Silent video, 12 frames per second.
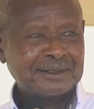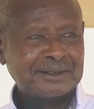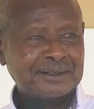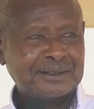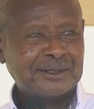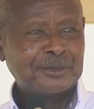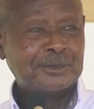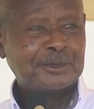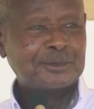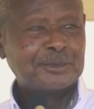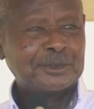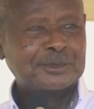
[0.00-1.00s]
they were
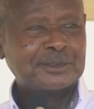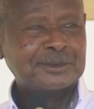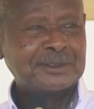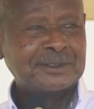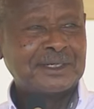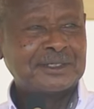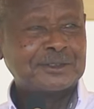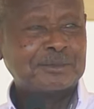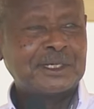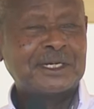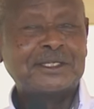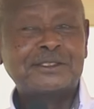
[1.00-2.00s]
almost as
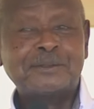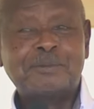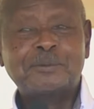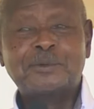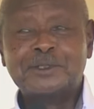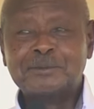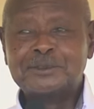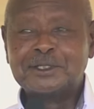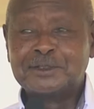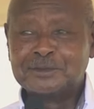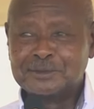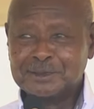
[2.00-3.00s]
many as the people
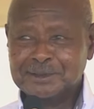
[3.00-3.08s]
themselves.